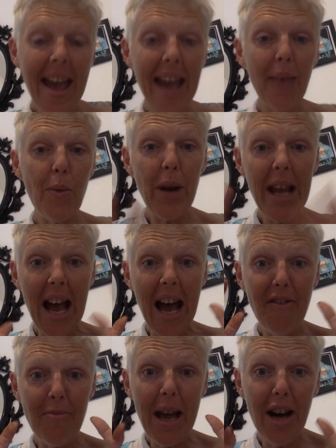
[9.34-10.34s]
and we
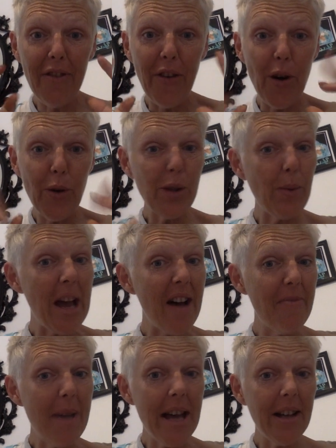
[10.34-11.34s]
have mail, folks. We
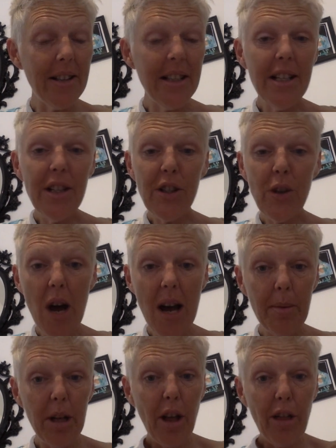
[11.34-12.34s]
have mail. So
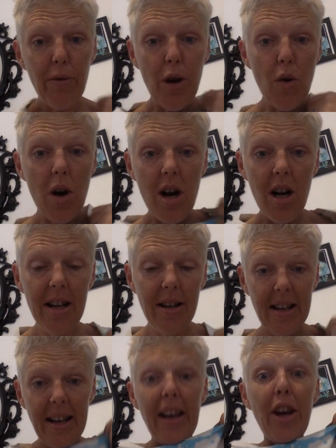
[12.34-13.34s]
I'm going to throw
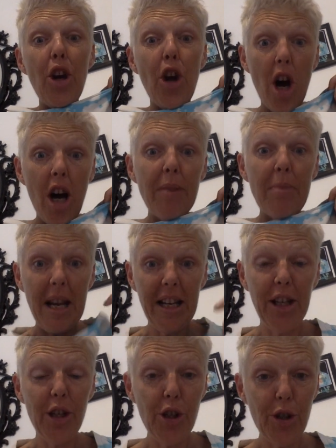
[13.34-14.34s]
on a
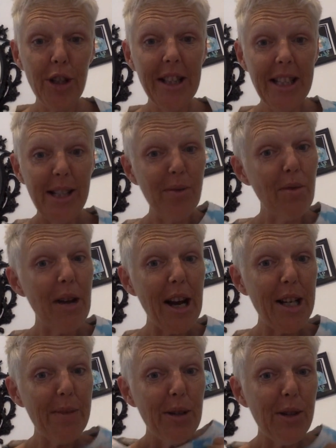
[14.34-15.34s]
non-making shirt. This is one of my
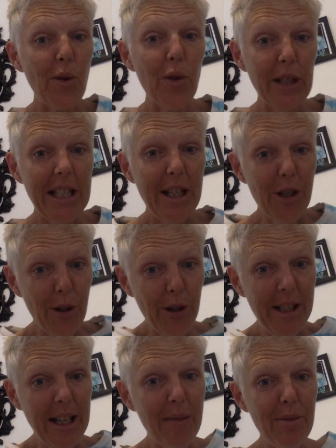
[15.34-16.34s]
husband's old
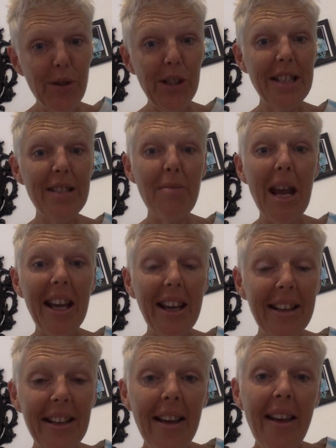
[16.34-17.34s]
t-shirts that I'm using to make
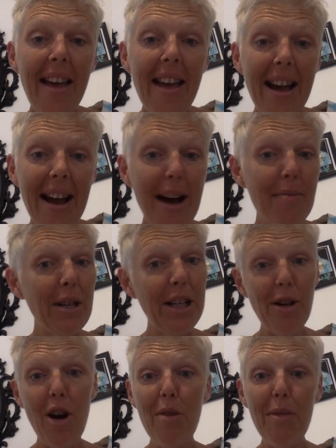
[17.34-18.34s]
in
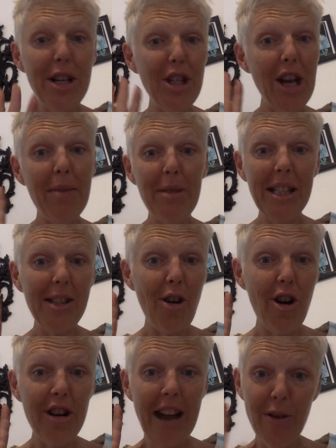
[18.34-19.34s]
because all my jammies
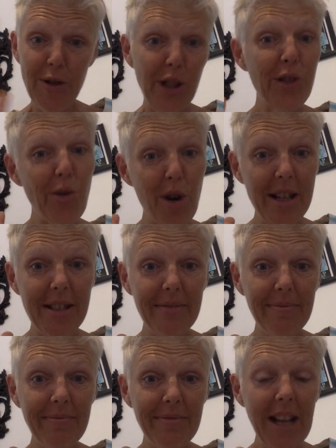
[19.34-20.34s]
are now destroyed.
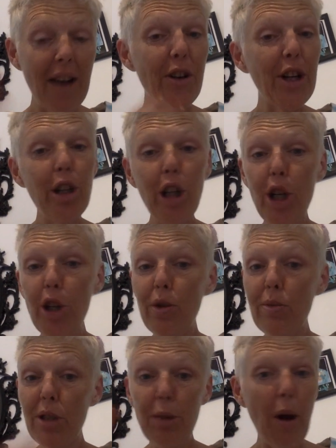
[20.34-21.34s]
Covered in
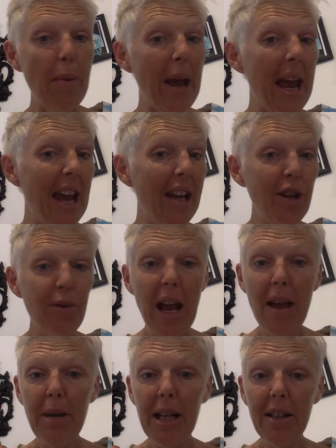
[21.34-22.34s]
glue, spray paint, you
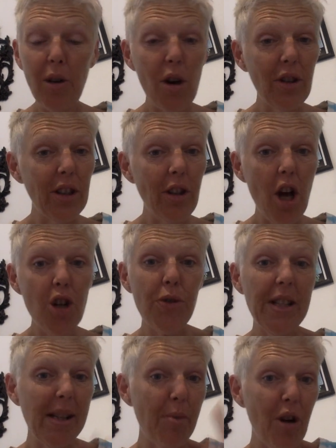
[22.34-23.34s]
name it. They're all in the
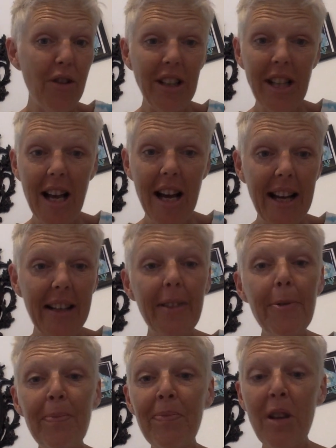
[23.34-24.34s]
laundry. Some are on the line.
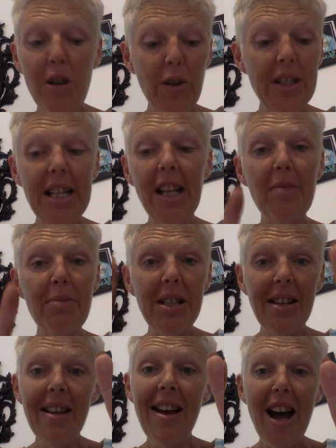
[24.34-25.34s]
You can tell I've
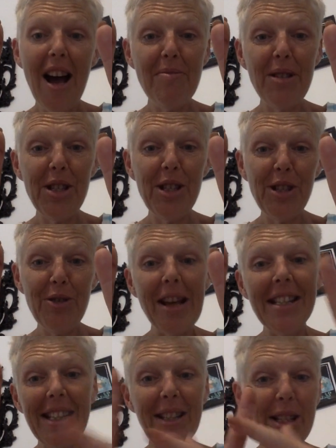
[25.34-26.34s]
been
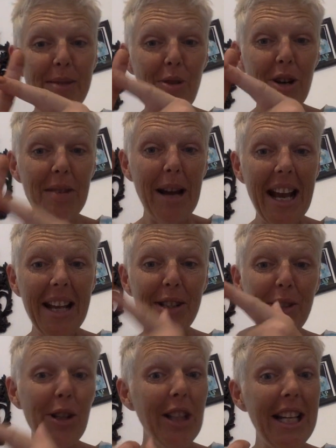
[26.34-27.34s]
distressing this morning. My
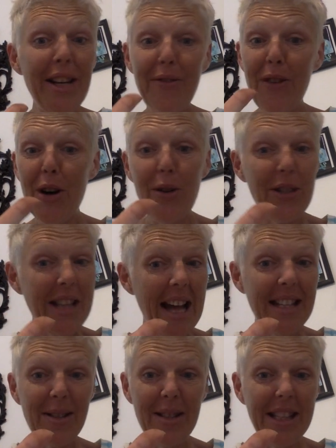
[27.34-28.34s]
hands are clean, folks.
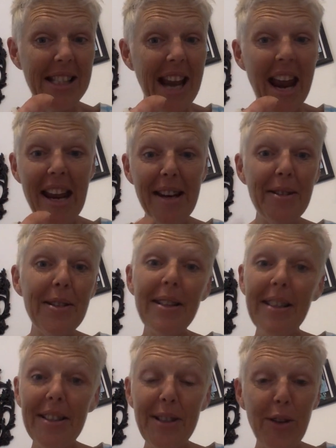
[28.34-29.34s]
That's the stain.
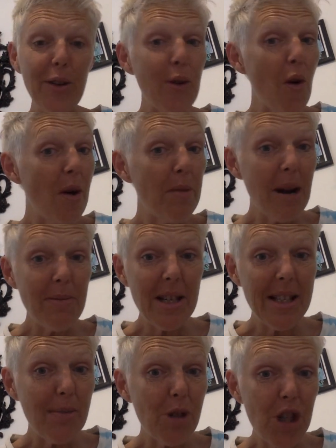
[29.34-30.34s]
So you know I've been up to
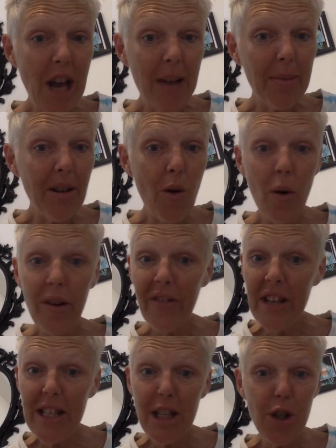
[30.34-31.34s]
some shabby or
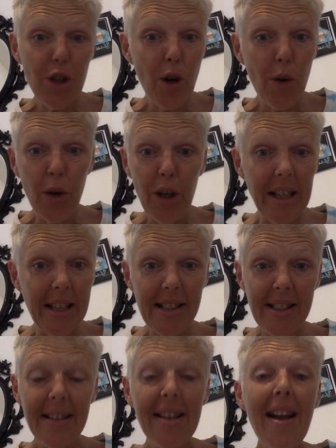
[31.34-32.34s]
vintage no
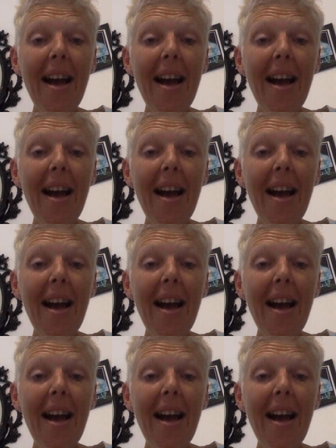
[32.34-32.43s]
goodness.